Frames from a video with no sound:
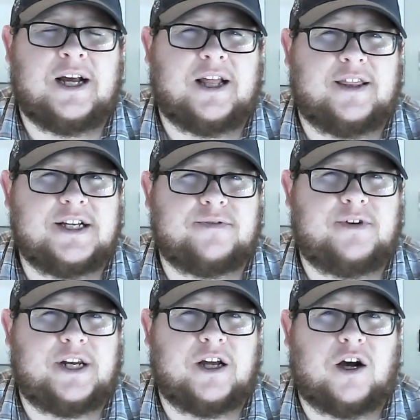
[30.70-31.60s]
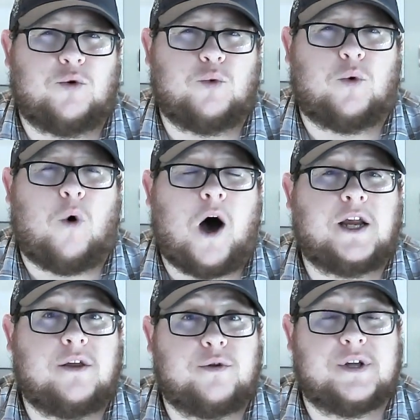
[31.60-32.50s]
this video will walk
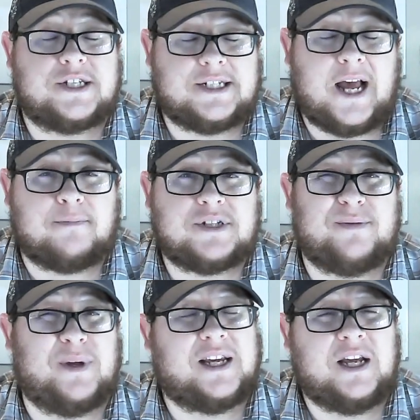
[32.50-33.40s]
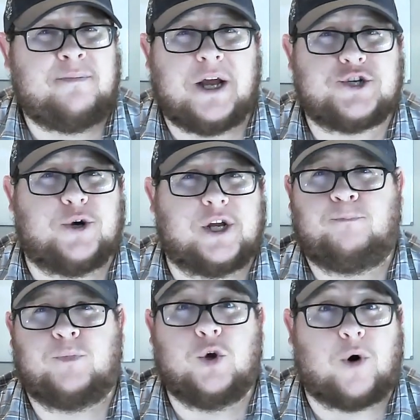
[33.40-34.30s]
you through the steps to begin measuring
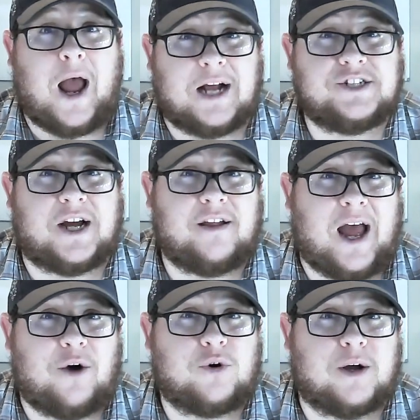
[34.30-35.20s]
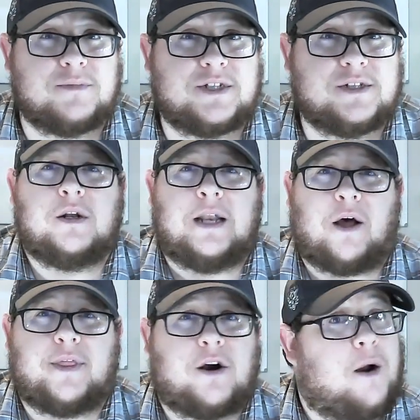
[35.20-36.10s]
your Agile outcomes. Now,
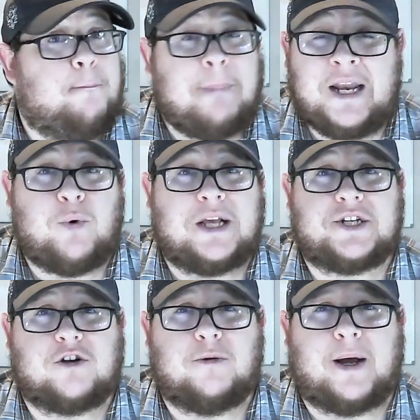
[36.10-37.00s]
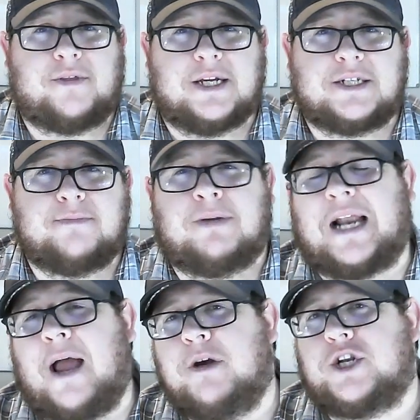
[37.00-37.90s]
there are many ways to go about this, but
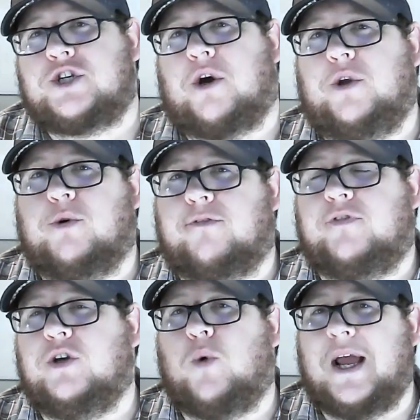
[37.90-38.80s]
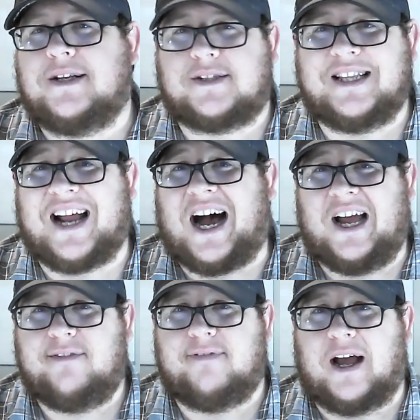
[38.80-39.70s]
I'm going to show you a few ways that
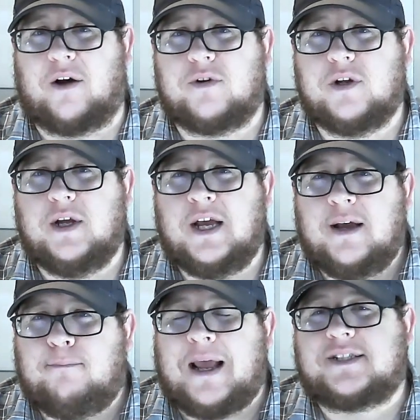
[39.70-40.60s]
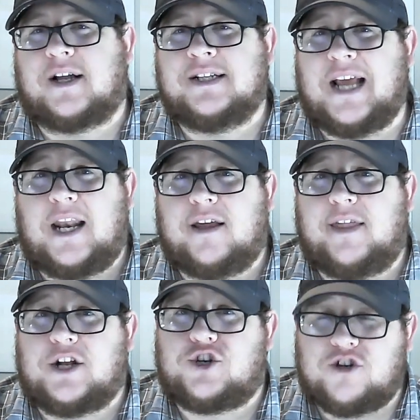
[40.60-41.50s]
I found based on data
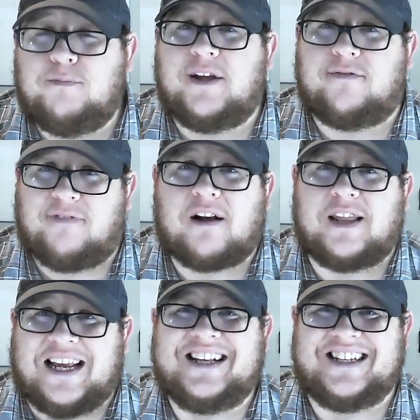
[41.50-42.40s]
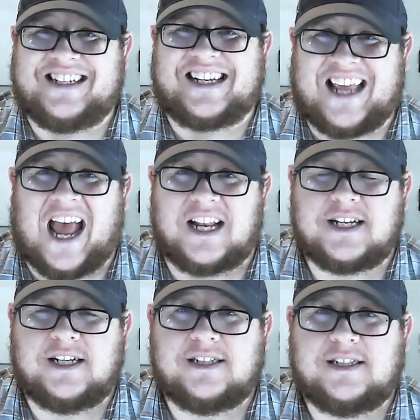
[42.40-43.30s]
that should be fairly easy to get.
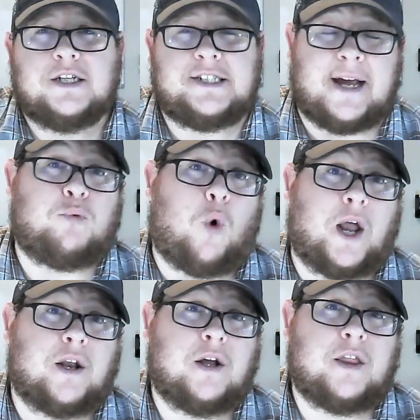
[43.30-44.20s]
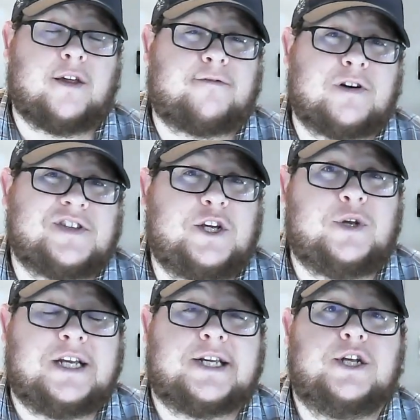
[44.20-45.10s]
Step 1. The first thing you
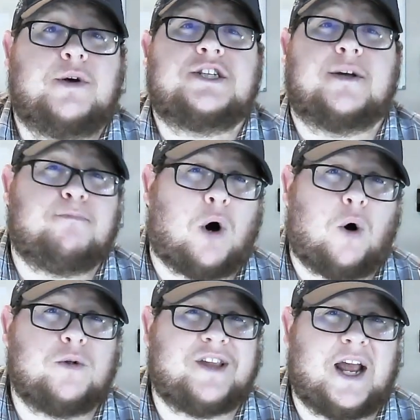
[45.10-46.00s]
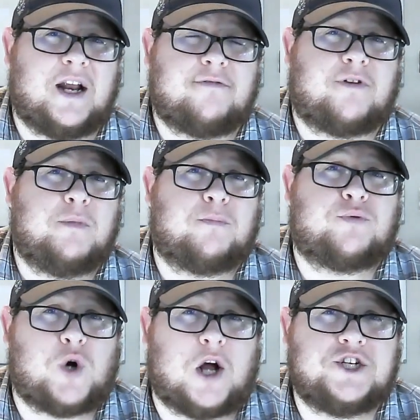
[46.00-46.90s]
need to do is to pull data from your
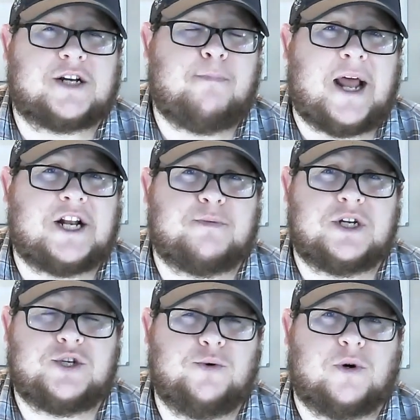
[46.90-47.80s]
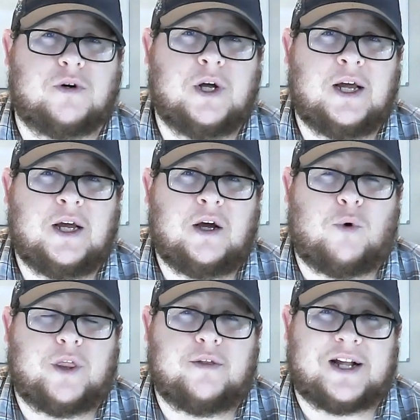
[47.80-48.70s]
project management tool,
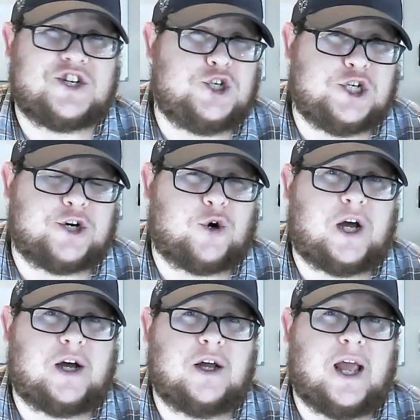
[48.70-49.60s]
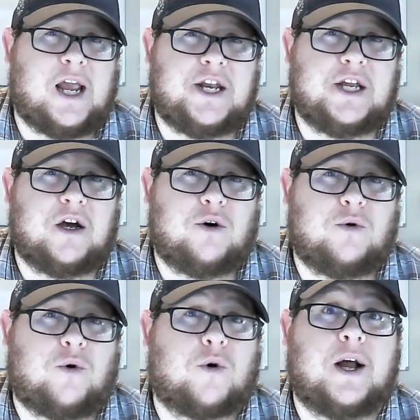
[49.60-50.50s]
whether that's Jira, ADO,
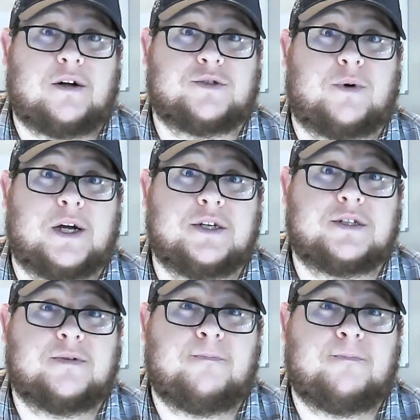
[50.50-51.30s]
or elsewise.